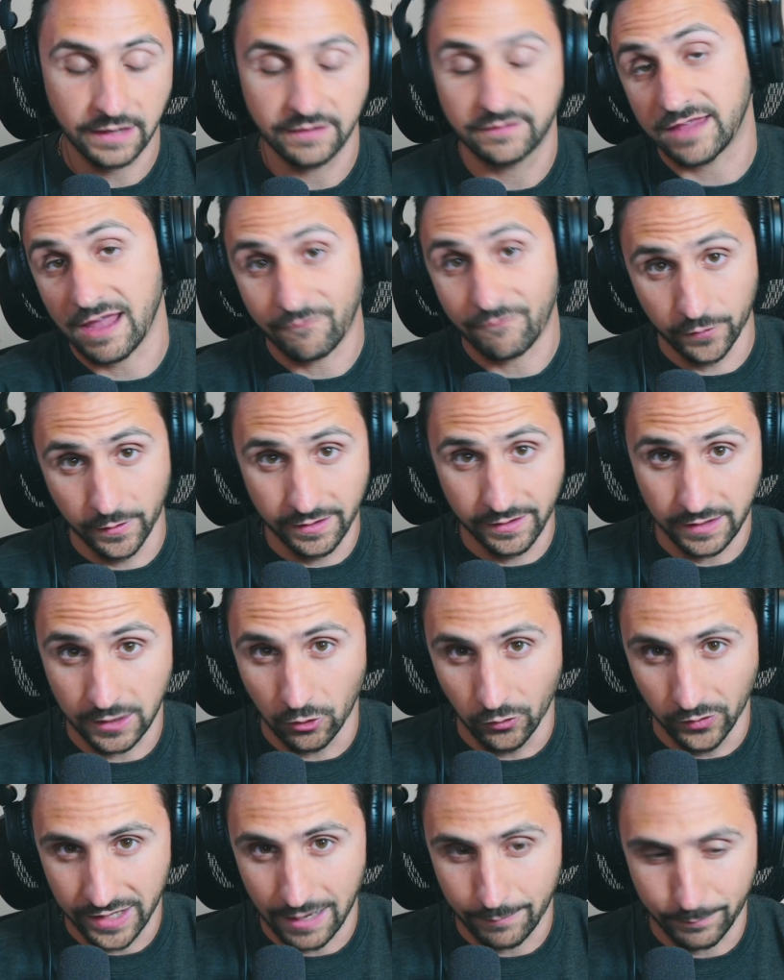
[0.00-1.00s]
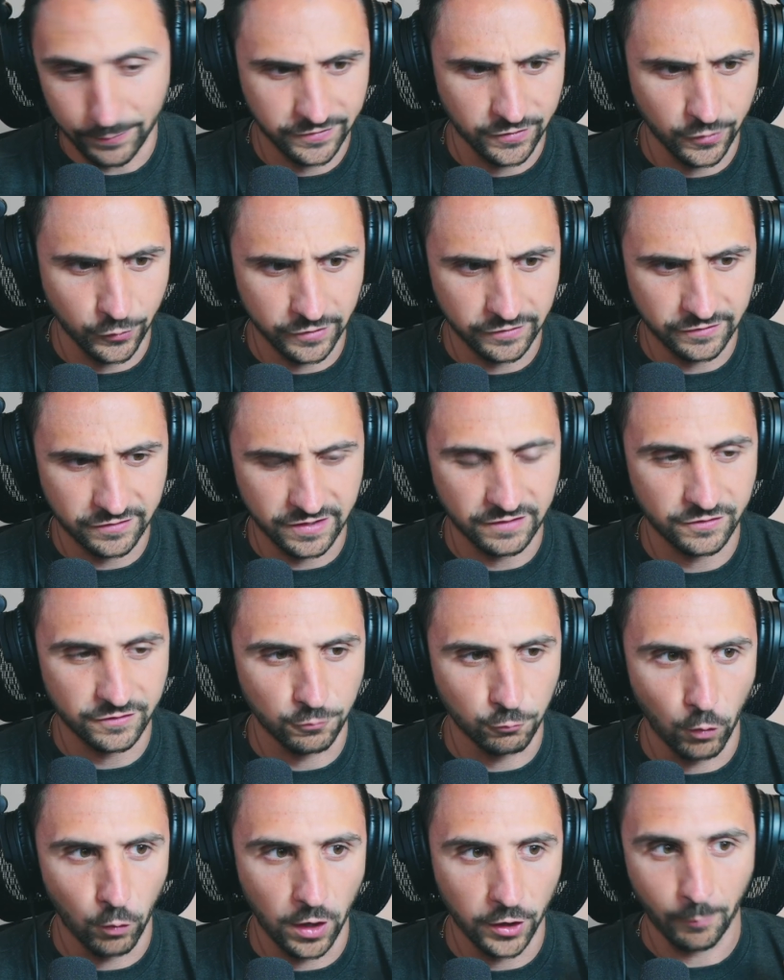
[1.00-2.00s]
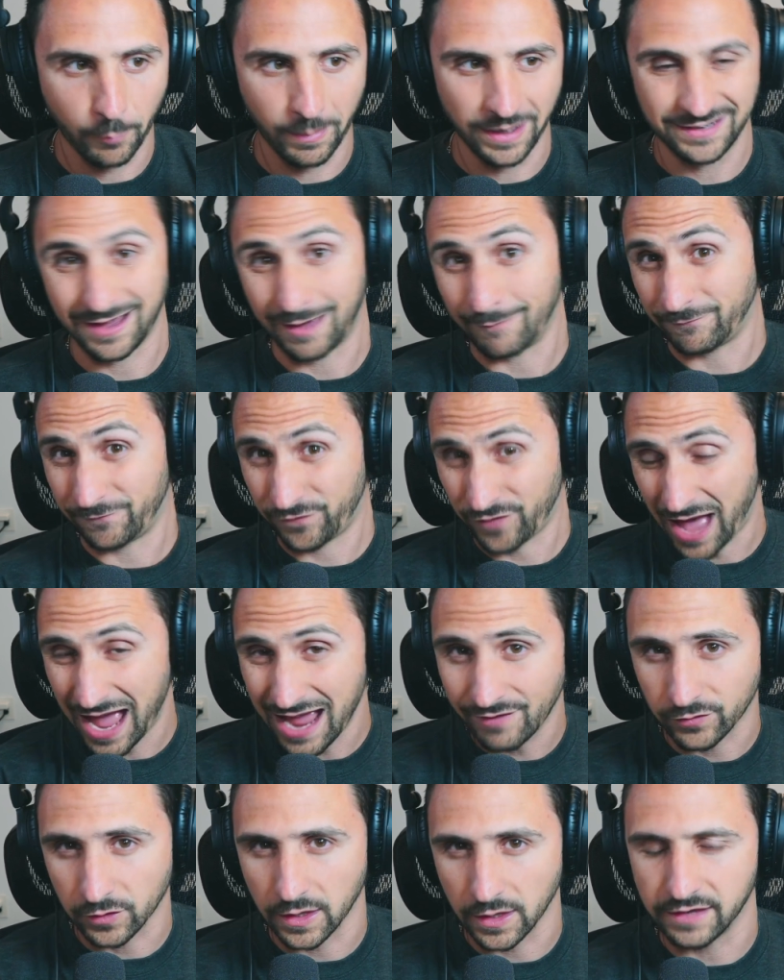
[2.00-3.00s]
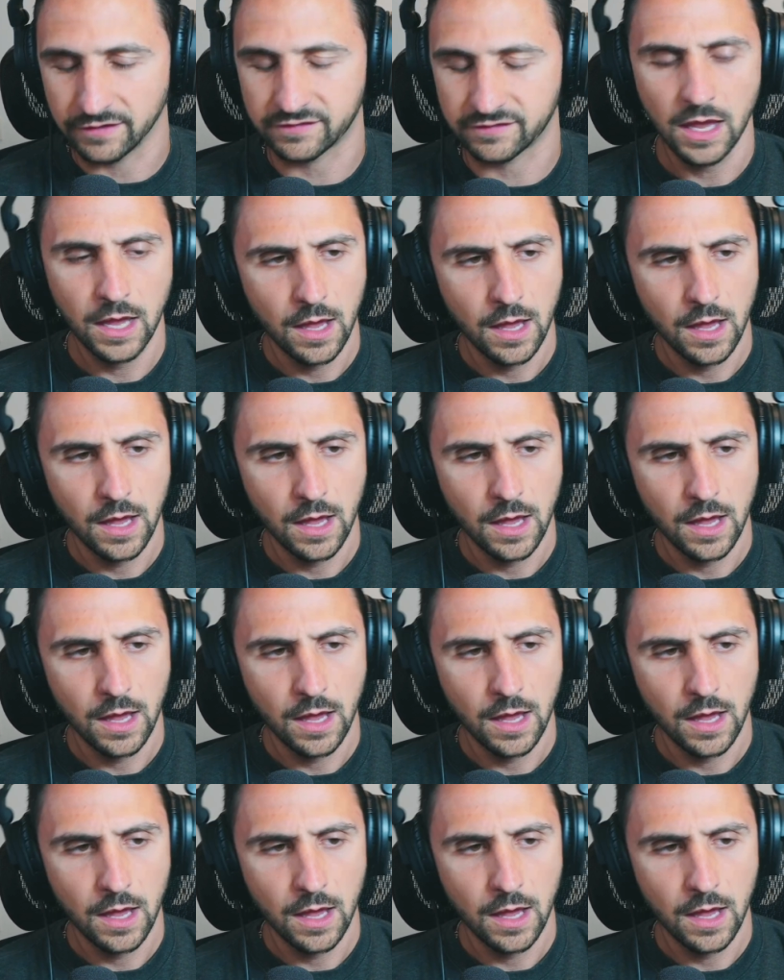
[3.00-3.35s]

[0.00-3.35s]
It's definitely the only episode in season 1 on my top 5 list,